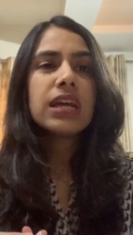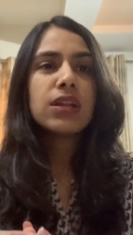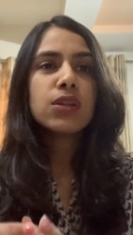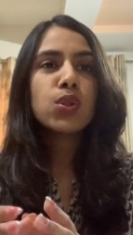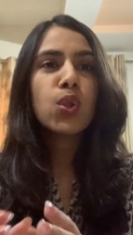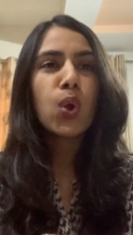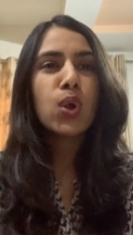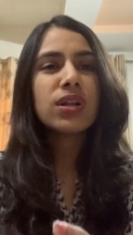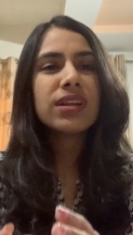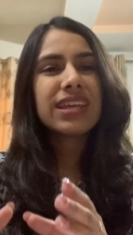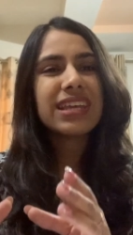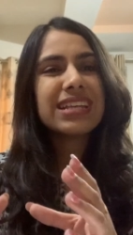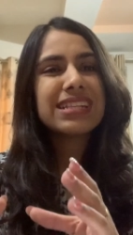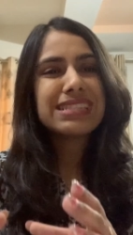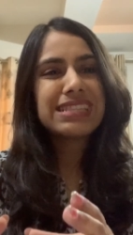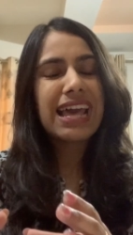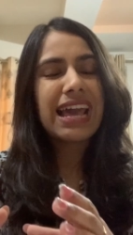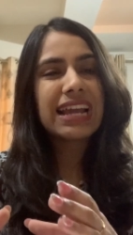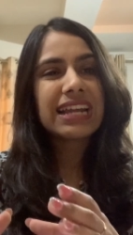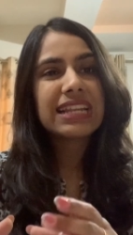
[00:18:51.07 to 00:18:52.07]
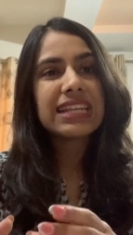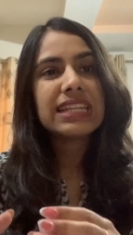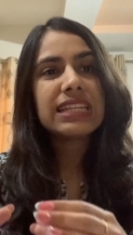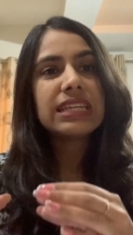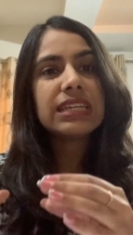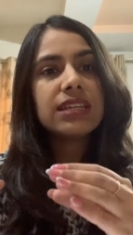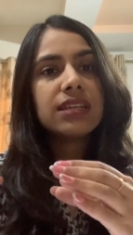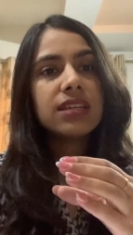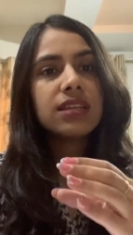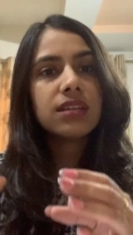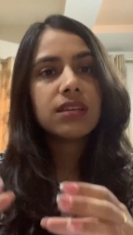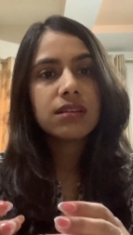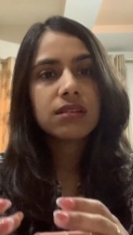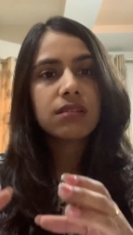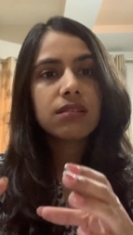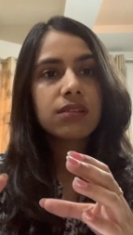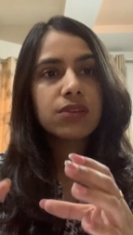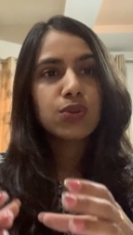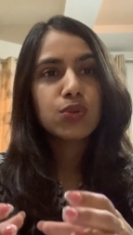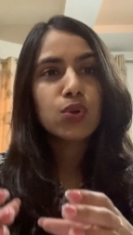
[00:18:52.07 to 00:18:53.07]
not exactly
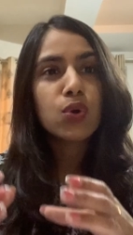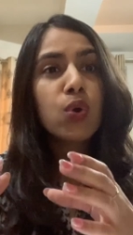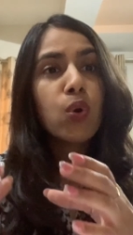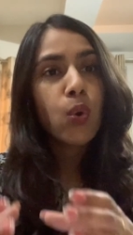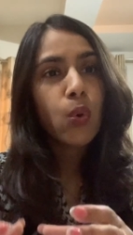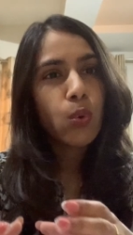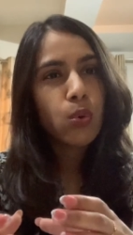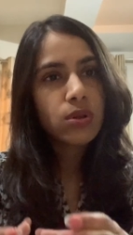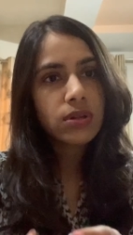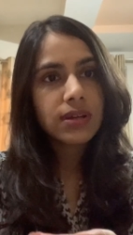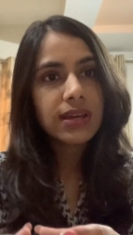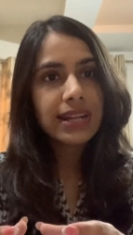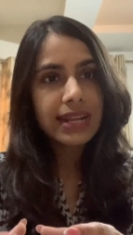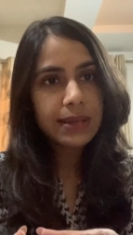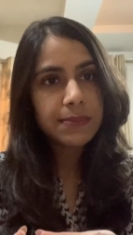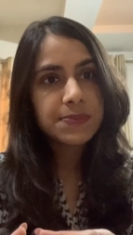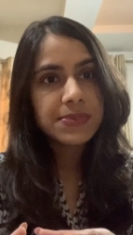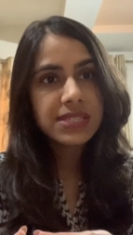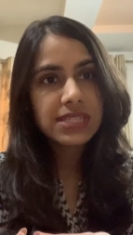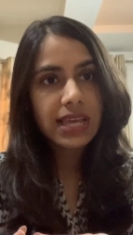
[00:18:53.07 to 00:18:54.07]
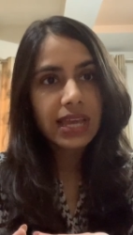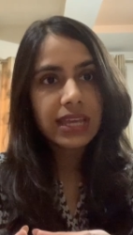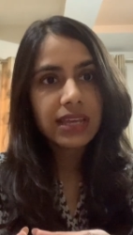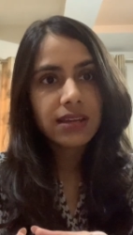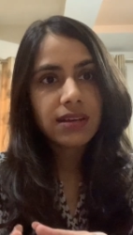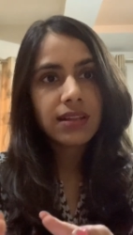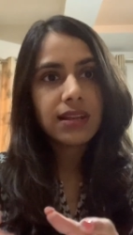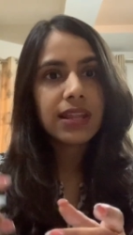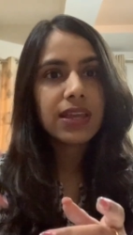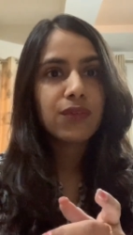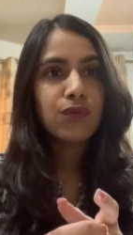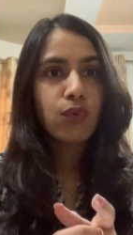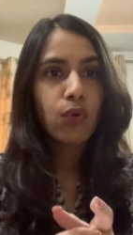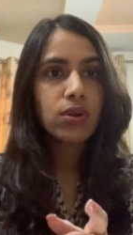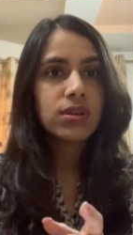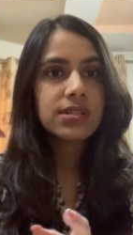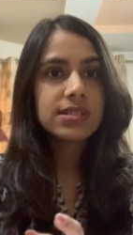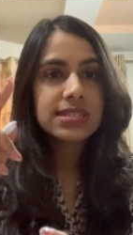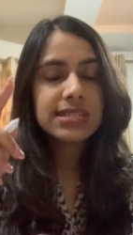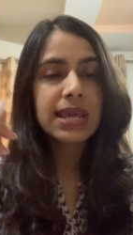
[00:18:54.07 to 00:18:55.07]
uh, you know core Krebs cycle like
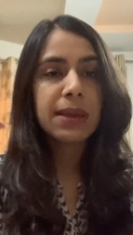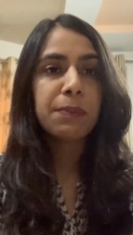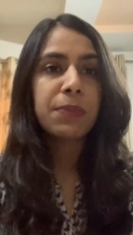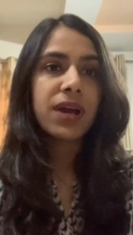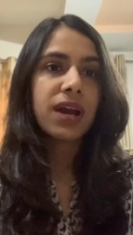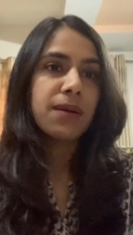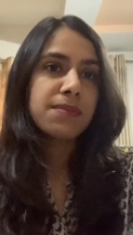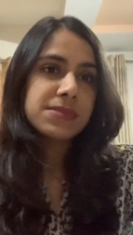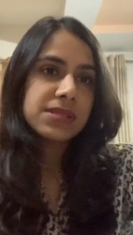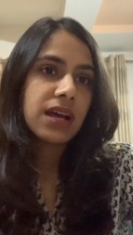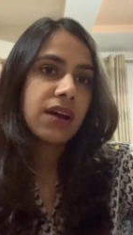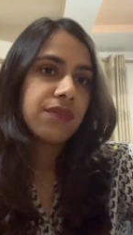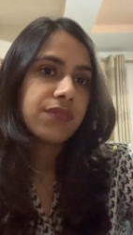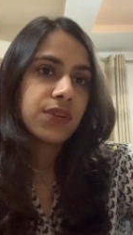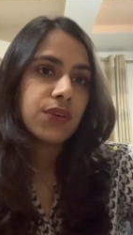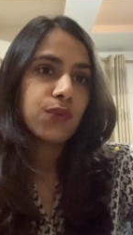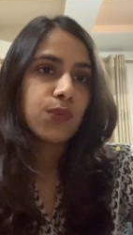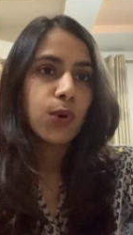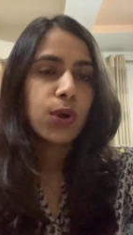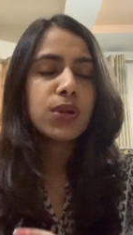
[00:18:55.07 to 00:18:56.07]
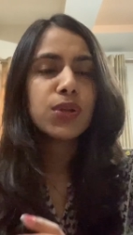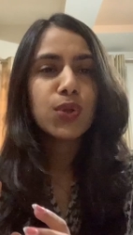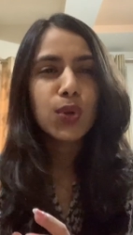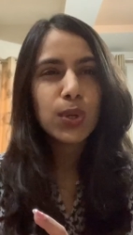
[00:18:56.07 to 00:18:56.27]
what step comes after what,